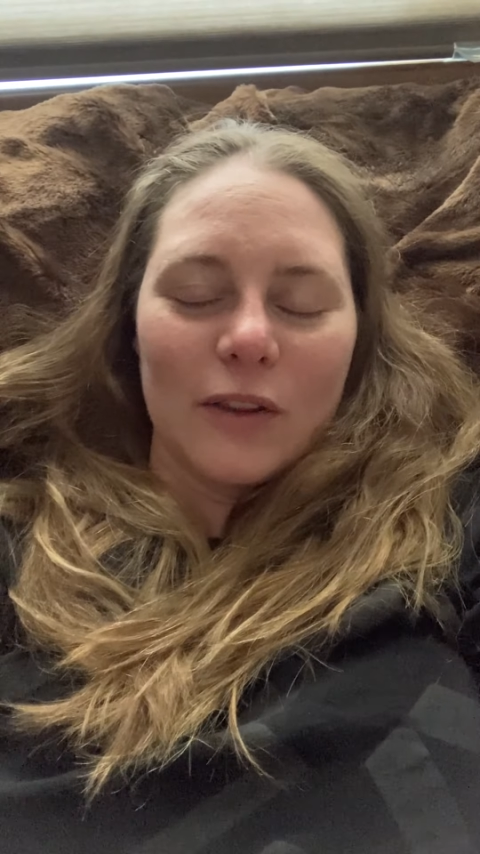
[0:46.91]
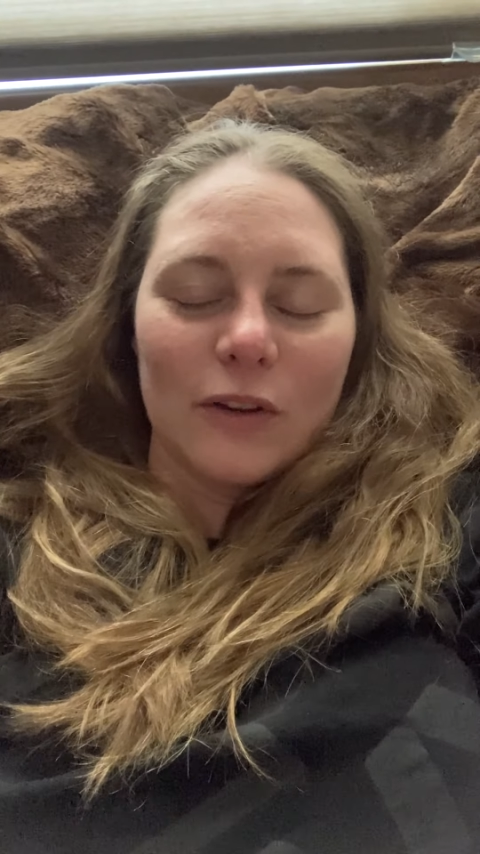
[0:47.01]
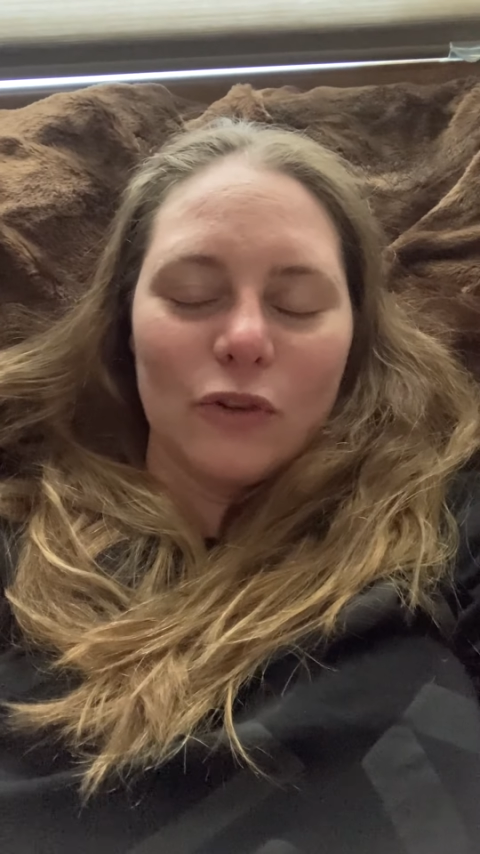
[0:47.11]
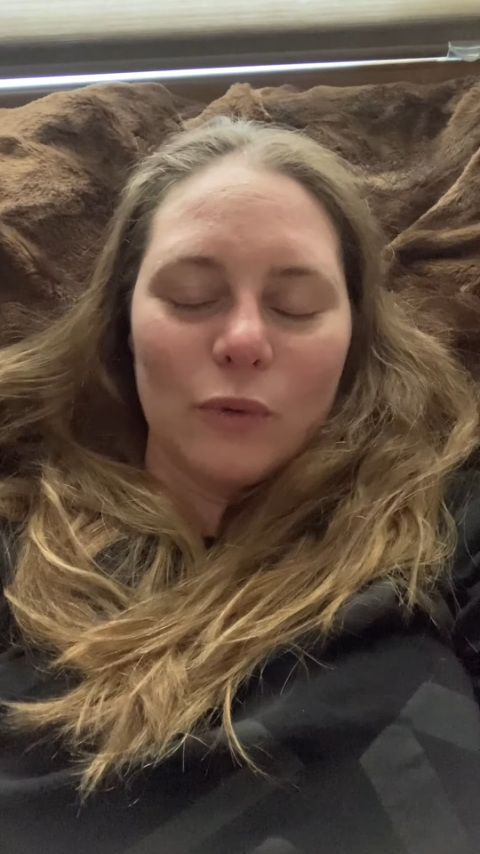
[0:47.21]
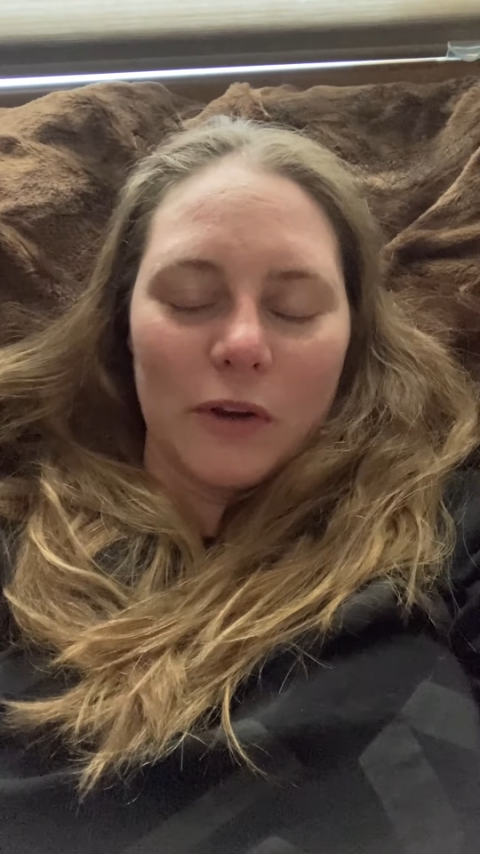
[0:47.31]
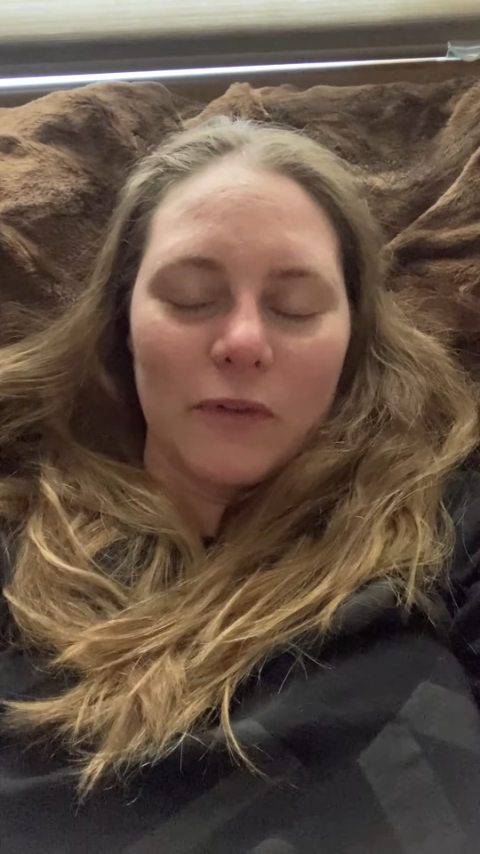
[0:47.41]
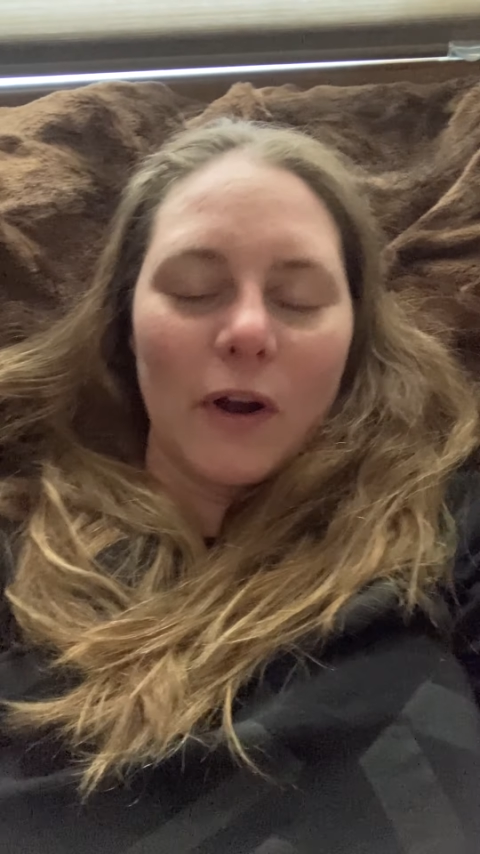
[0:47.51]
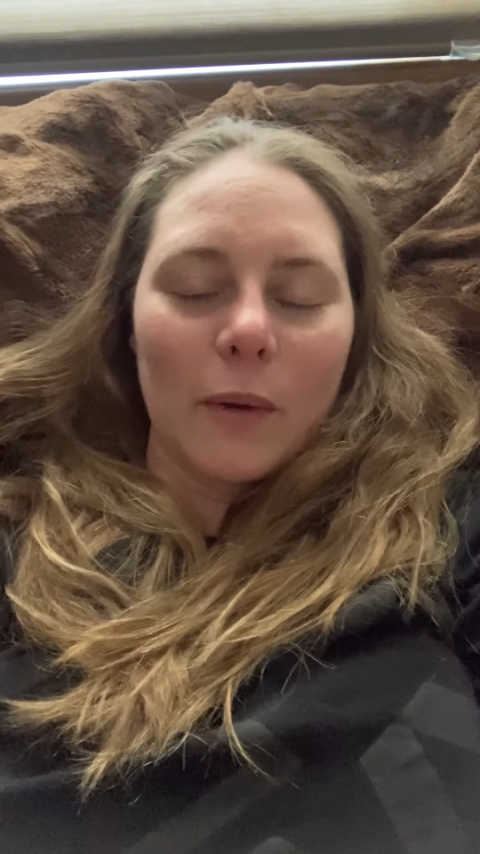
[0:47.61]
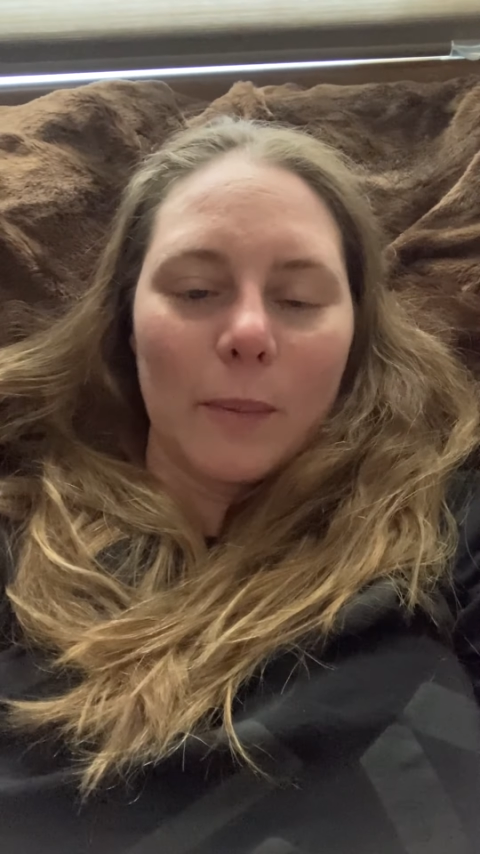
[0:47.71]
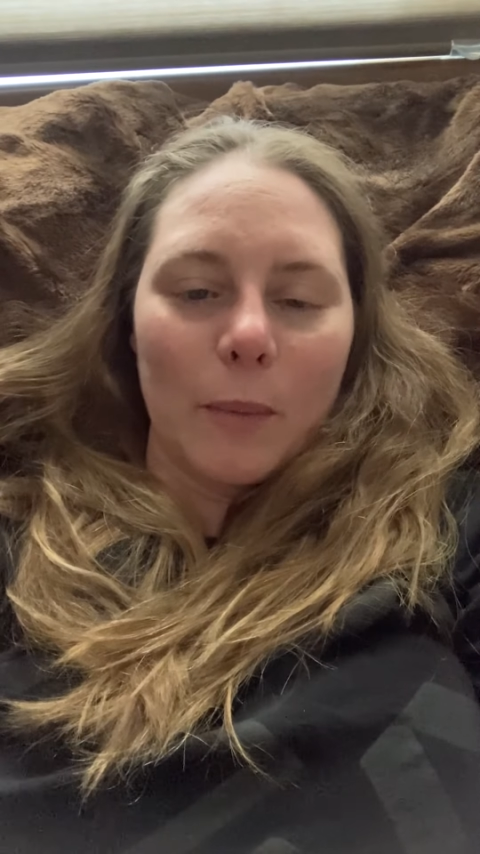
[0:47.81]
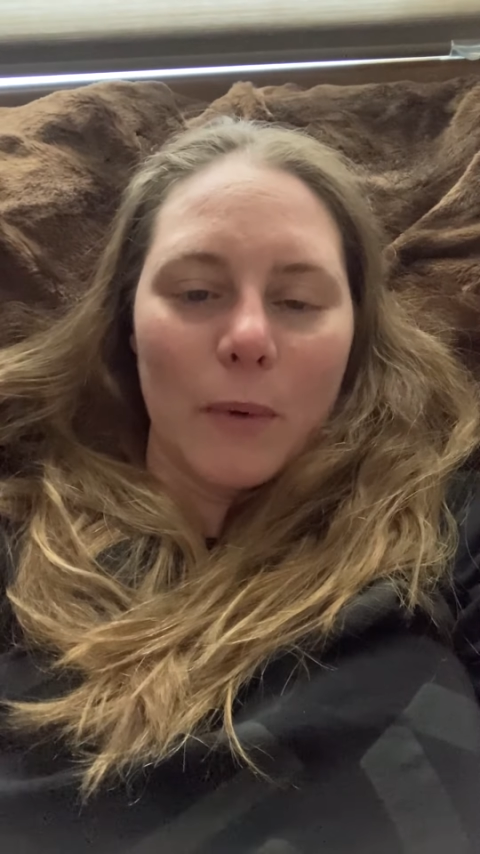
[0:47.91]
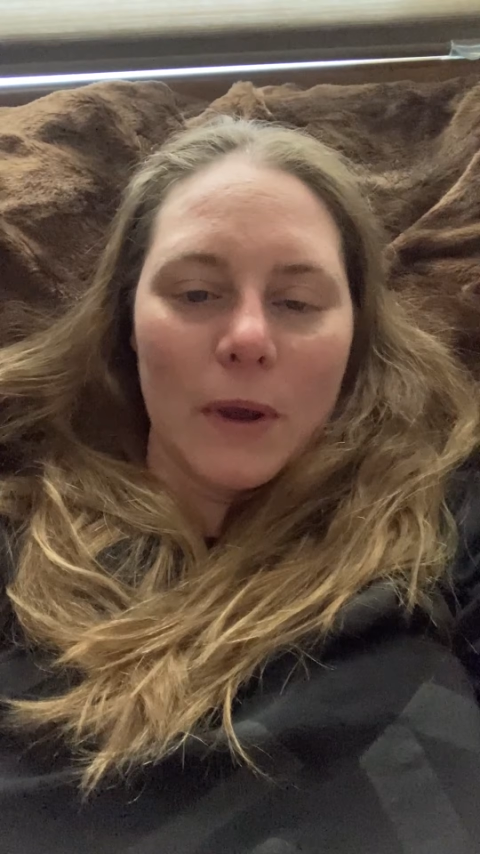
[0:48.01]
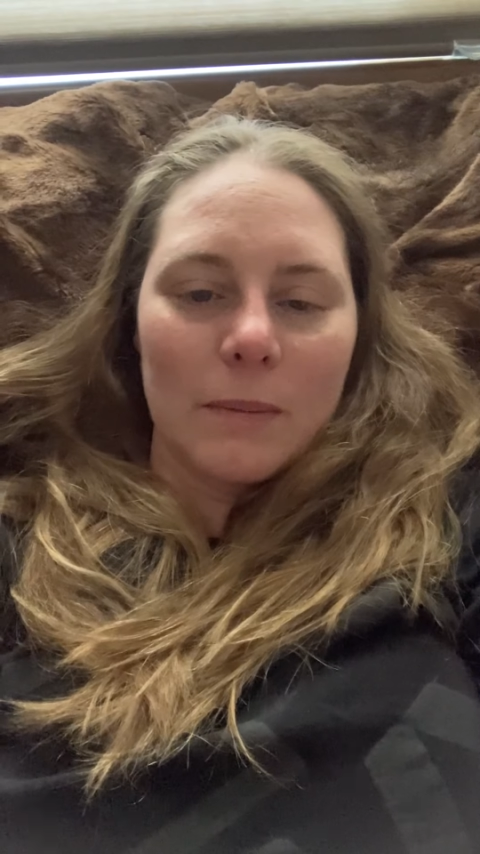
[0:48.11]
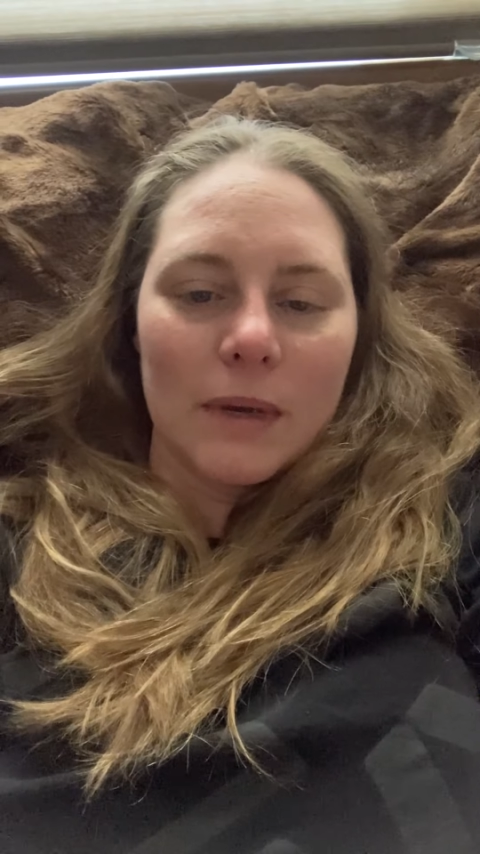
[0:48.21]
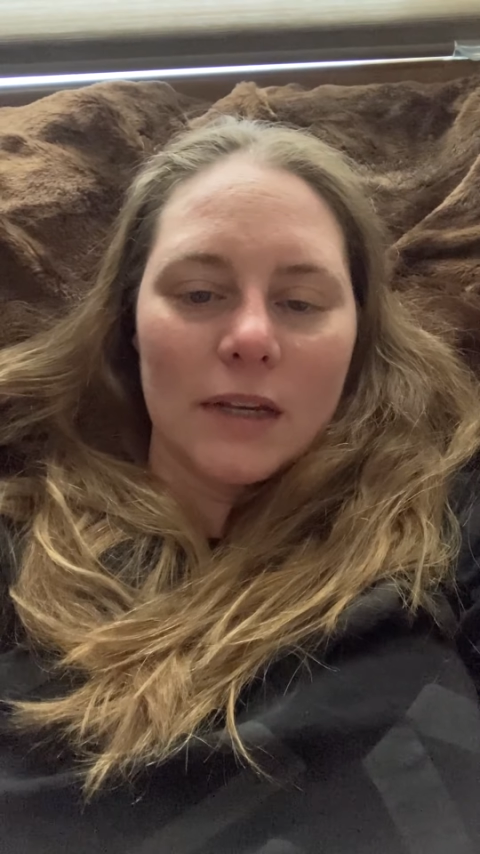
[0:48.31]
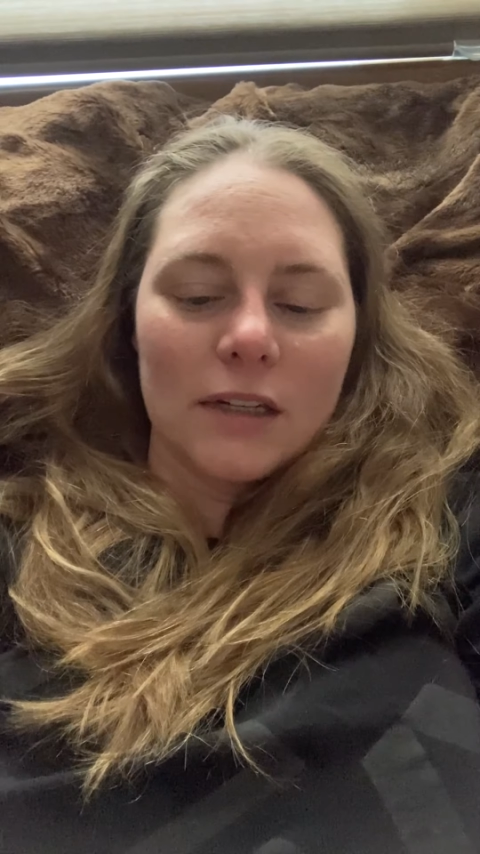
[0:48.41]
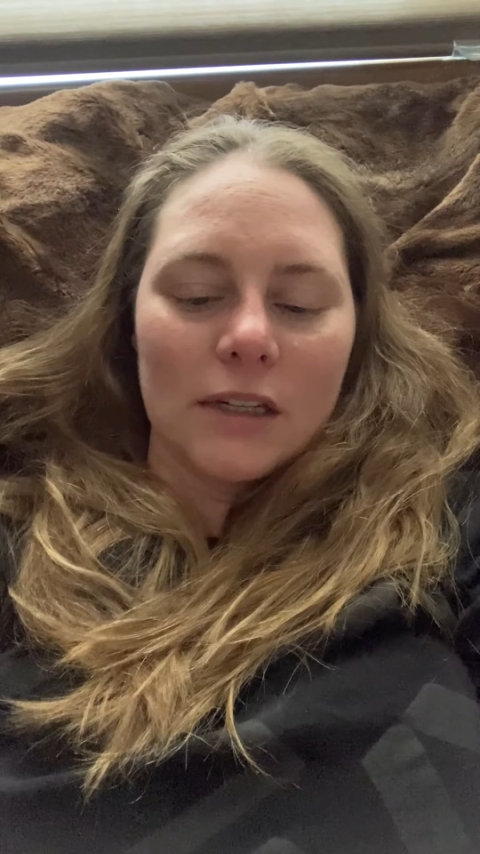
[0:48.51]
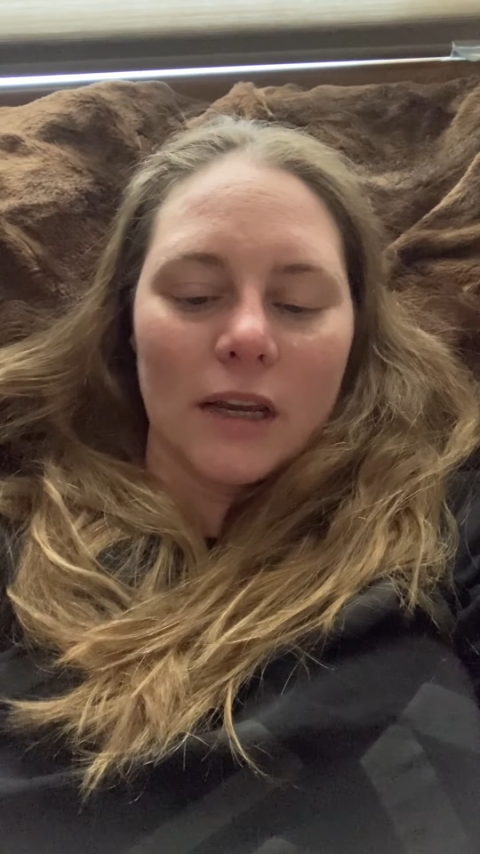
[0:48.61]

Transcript: the two-week follow-up appointment